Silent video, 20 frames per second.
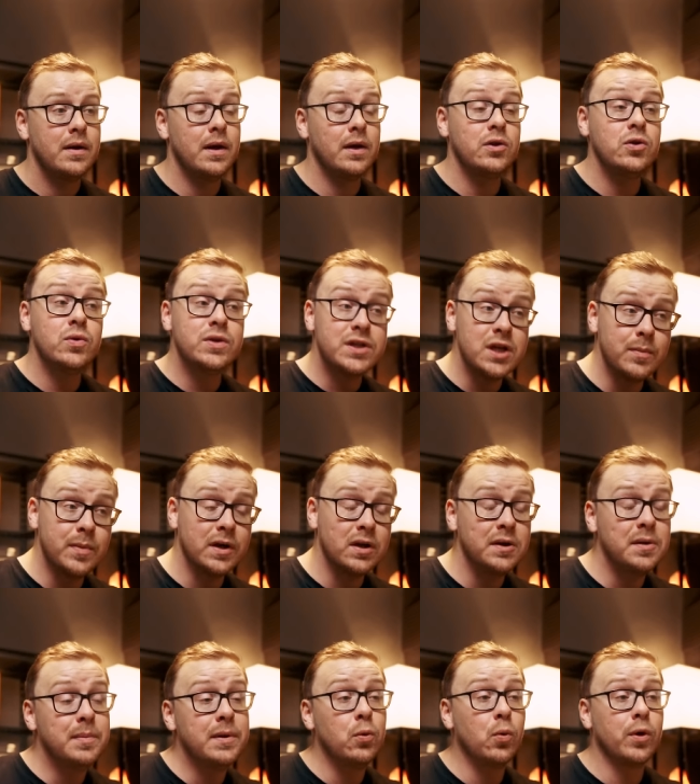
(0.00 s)
Now you would typically
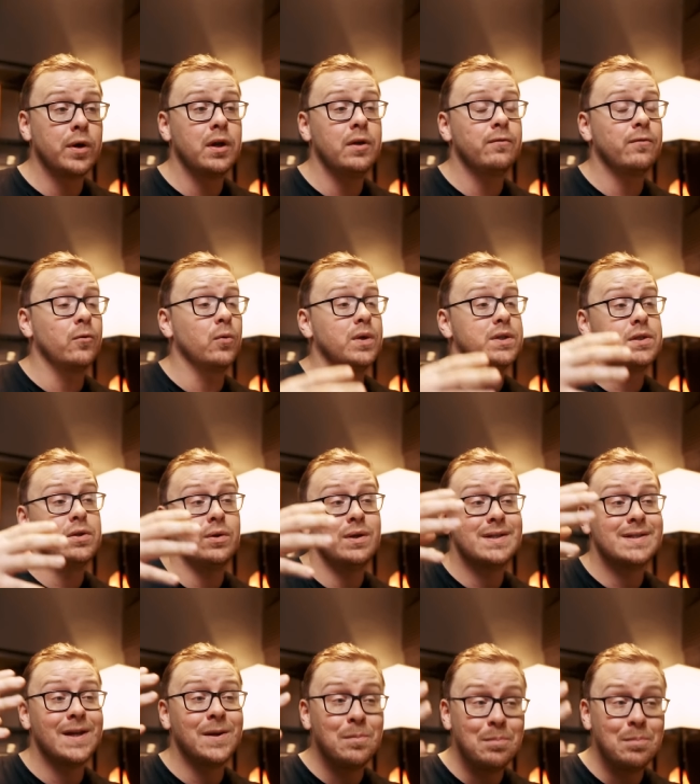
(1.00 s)
be working for what's known as a